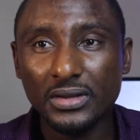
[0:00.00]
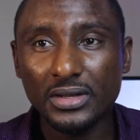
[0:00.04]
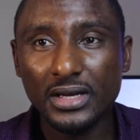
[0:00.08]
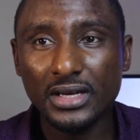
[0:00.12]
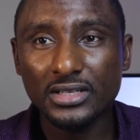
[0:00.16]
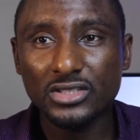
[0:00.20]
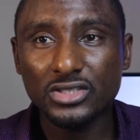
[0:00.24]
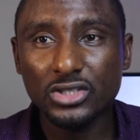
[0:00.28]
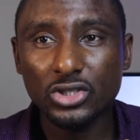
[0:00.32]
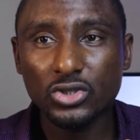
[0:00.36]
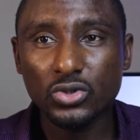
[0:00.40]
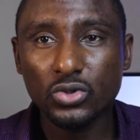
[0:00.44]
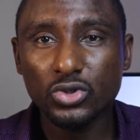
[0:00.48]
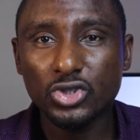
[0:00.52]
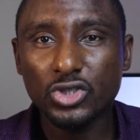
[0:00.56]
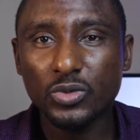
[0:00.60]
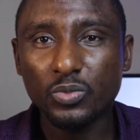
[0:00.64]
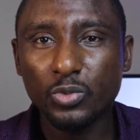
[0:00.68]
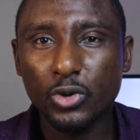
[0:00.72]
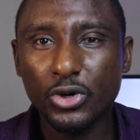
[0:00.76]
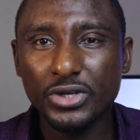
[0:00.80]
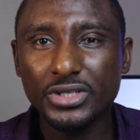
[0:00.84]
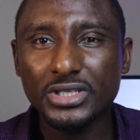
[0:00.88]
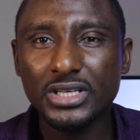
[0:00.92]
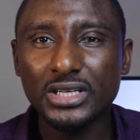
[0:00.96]
that Satoshi
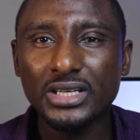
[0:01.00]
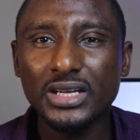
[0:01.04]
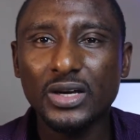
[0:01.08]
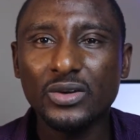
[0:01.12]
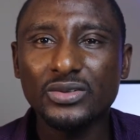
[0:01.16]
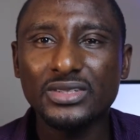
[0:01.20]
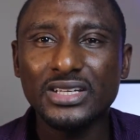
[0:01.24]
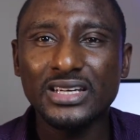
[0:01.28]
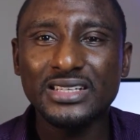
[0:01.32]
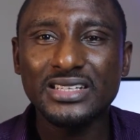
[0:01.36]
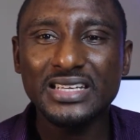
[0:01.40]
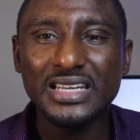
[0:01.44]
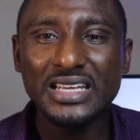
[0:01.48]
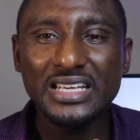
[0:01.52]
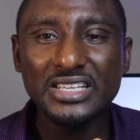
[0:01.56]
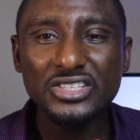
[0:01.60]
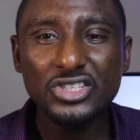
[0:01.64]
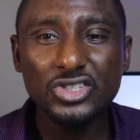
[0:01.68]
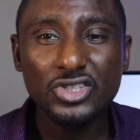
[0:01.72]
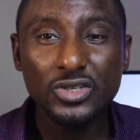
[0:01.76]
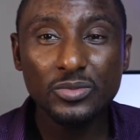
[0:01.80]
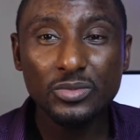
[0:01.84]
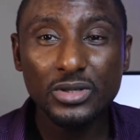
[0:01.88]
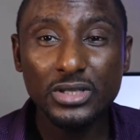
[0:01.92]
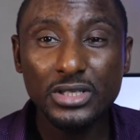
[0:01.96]
pointed out that the
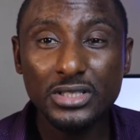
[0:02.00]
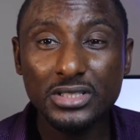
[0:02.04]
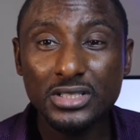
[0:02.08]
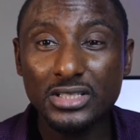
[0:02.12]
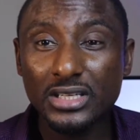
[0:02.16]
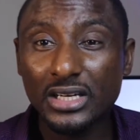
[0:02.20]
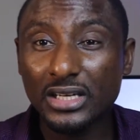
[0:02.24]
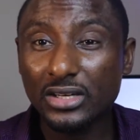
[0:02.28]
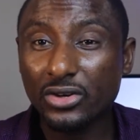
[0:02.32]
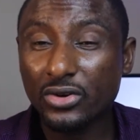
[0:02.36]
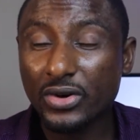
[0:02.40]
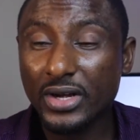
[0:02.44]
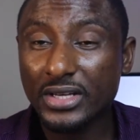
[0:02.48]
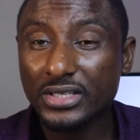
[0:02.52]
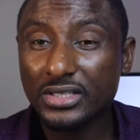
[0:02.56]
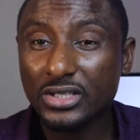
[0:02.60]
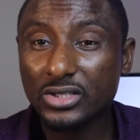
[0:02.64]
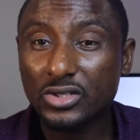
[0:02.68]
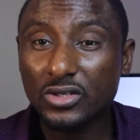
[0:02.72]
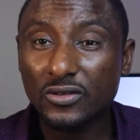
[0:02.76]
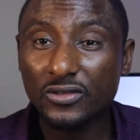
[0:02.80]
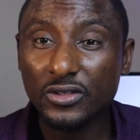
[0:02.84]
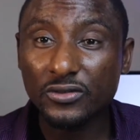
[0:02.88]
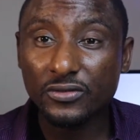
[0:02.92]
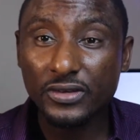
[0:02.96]
instability and
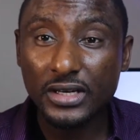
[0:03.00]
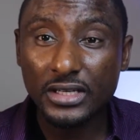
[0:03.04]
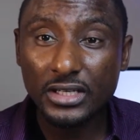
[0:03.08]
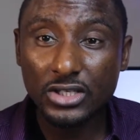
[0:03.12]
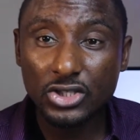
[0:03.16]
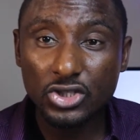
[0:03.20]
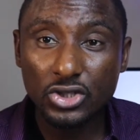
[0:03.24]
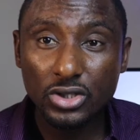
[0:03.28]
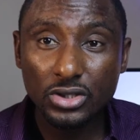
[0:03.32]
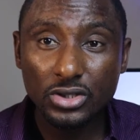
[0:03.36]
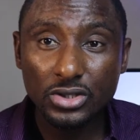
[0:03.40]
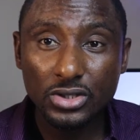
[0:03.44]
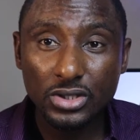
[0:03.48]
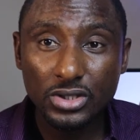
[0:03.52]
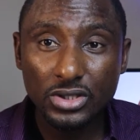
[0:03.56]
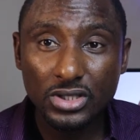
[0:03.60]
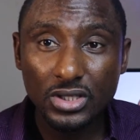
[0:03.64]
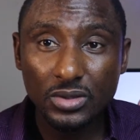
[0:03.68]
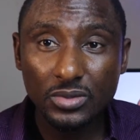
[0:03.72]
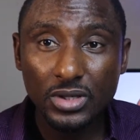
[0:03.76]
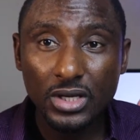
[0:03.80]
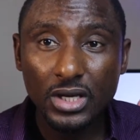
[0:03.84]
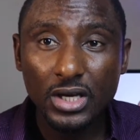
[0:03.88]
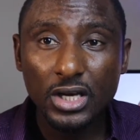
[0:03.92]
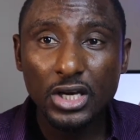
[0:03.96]
crisis of the financial
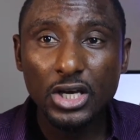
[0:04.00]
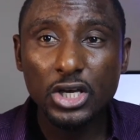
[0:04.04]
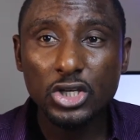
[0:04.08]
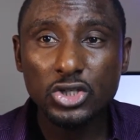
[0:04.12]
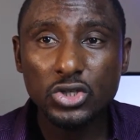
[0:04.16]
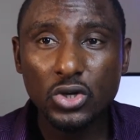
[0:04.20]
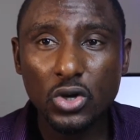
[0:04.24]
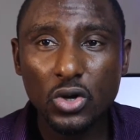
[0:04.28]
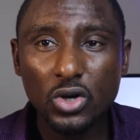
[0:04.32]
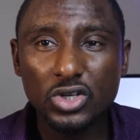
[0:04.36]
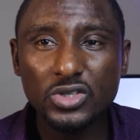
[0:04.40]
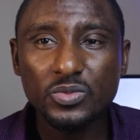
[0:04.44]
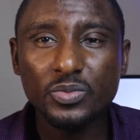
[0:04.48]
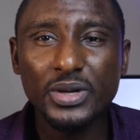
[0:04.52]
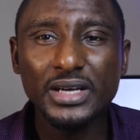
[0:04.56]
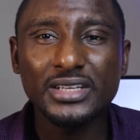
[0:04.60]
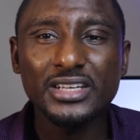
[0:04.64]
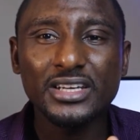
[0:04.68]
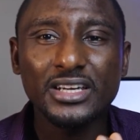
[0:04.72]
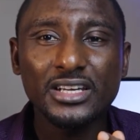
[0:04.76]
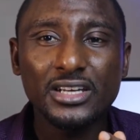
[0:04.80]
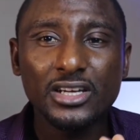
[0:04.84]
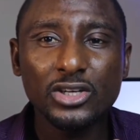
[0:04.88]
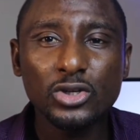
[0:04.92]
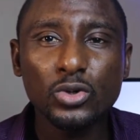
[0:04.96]
system is caused by
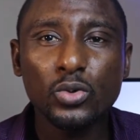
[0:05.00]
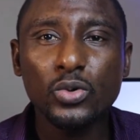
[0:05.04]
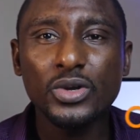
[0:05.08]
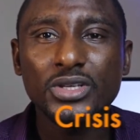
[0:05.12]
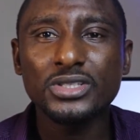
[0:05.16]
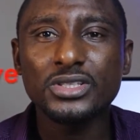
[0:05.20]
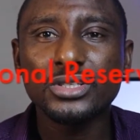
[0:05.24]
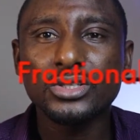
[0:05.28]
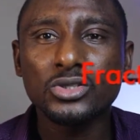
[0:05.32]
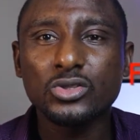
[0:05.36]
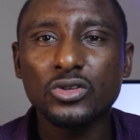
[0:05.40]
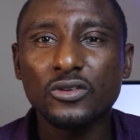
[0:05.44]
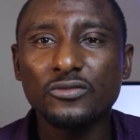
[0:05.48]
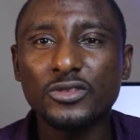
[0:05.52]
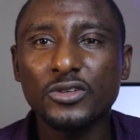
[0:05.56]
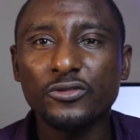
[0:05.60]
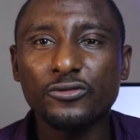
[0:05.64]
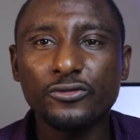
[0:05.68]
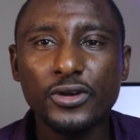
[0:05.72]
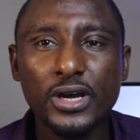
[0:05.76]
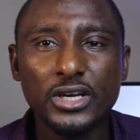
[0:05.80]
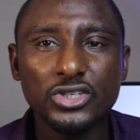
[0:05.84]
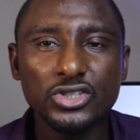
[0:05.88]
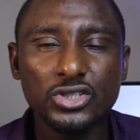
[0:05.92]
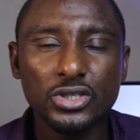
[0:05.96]
the inadequacies of the
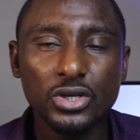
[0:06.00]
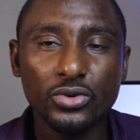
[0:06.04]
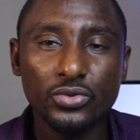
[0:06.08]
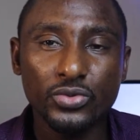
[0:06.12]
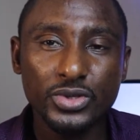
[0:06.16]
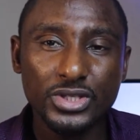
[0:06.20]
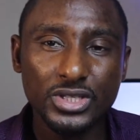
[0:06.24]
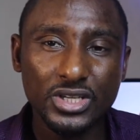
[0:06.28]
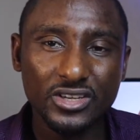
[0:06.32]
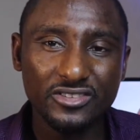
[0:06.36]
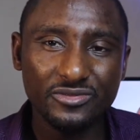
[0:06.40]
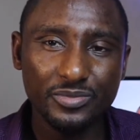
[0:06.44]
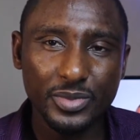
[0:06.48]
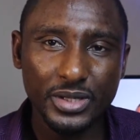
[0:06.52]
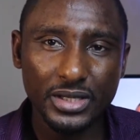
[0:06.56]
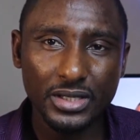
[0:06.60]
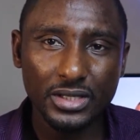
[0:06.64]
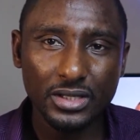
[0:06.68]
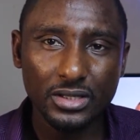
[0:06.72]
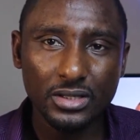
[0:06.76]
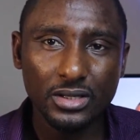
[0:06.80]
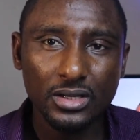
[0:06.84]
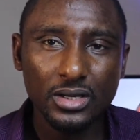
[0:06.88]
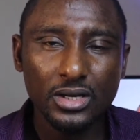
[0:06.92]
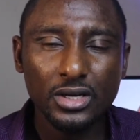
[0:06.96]
fractional reserve
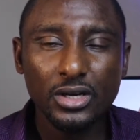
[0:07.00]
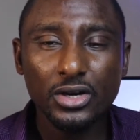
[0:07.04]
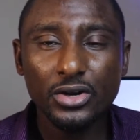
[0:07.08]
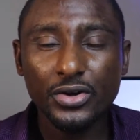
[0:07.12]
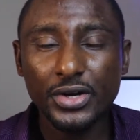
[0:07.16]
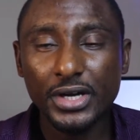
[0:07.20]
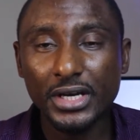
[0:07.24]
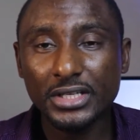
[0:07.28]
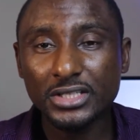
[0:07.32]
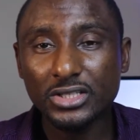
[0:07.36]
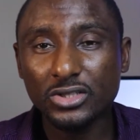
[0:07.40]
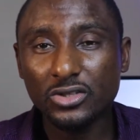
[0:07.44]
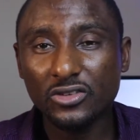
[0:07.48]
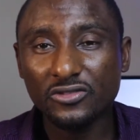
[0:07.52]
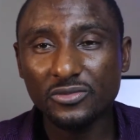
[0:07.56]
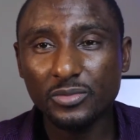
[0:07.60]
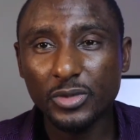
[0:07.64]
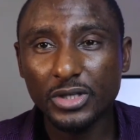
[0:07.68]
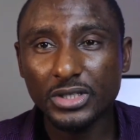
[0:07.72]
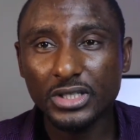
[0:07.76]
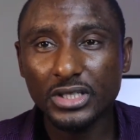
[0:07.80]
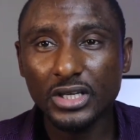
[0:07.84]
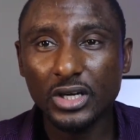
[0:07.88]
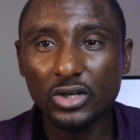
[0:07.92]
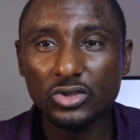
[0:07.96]
banking, creating of
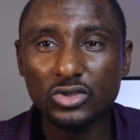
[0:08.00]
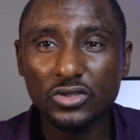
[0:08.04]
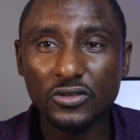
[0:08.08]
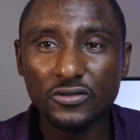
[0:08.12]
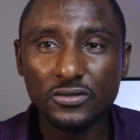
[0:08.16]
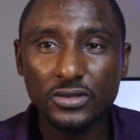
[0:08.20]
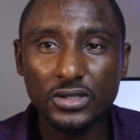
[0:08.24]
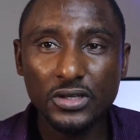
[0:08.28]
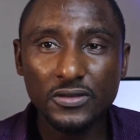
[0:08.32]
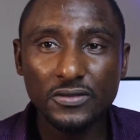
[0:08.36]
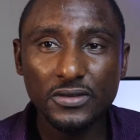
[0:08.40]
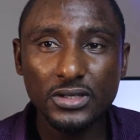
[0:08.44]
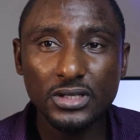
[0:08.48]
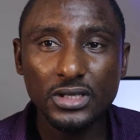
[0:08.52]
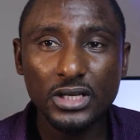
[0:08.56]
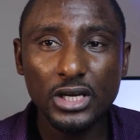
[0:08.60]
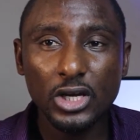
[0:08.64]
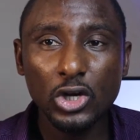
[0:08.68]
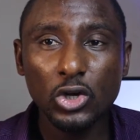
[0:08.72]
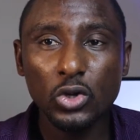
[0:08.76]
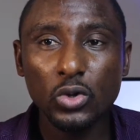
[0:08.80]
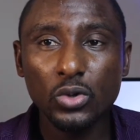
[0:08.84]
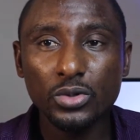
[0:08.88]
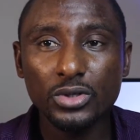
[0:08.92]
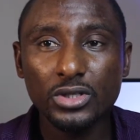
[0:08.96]
money out of nothing
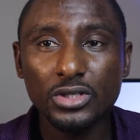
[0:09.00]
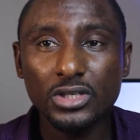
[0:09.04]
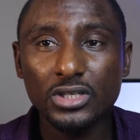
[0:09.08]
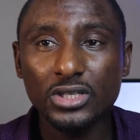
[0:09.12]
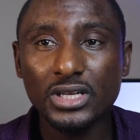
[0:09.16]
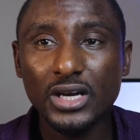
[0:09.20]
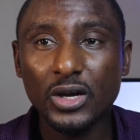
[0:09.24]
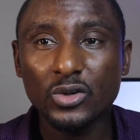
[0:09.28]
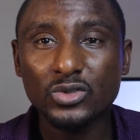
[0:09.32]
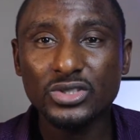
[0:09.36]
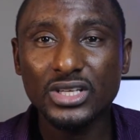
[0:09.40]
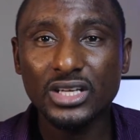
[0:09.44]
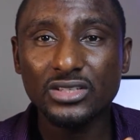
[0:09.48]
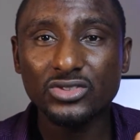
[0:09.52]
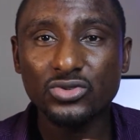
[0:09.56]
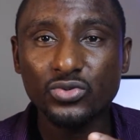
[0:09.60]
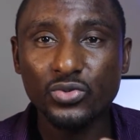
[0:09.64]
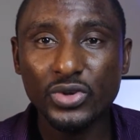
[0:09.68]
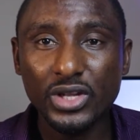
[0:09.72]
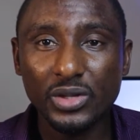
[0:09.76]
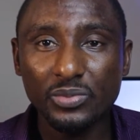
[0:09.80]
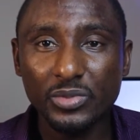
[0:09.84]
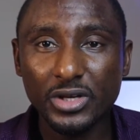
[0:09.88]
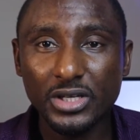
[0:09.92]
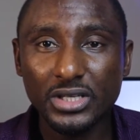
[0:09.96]
and loaning it out as
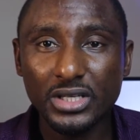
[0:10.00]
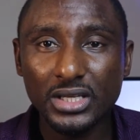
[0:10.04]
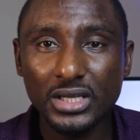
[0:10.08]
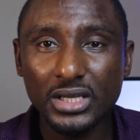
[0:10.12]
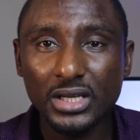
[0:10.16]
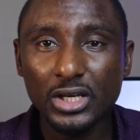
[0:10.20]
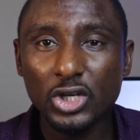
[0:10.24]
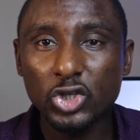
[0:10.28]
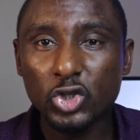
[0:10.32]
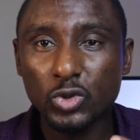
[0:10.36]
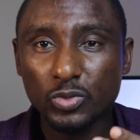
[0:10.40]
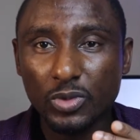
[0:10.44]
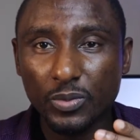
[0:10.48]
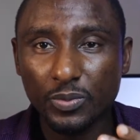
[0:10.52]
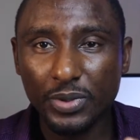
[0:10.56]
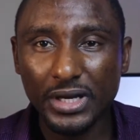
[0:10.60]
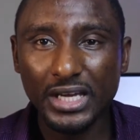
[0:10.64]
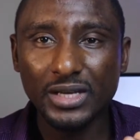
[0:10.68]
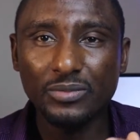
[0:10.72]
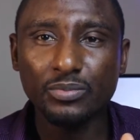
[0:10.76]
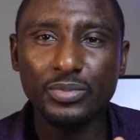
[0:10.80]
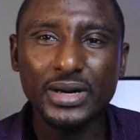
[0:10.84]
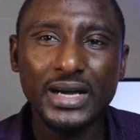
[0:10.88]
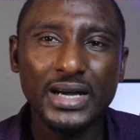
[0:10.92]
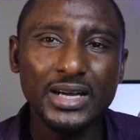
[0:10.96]
real money to be
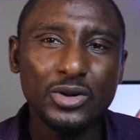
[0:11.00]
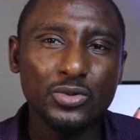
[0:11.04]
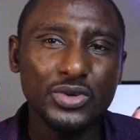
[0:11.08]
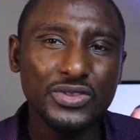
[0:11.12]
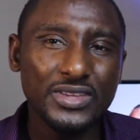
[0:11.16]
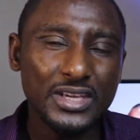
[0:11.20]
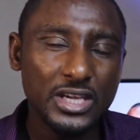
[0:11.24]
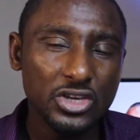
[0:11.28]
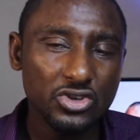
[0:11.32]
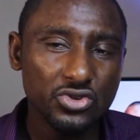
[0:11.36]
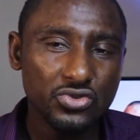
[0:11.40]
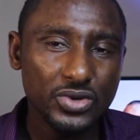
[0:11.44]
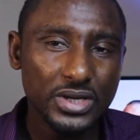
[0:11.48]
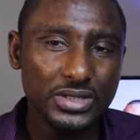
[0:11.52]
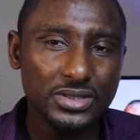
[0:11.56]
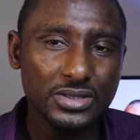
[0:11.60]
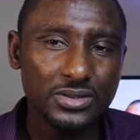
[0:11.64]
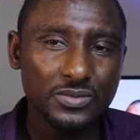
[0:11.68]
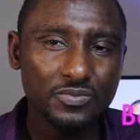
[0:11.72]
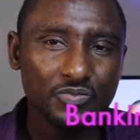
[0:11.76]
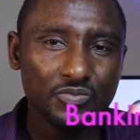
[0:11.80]
paid back with interest.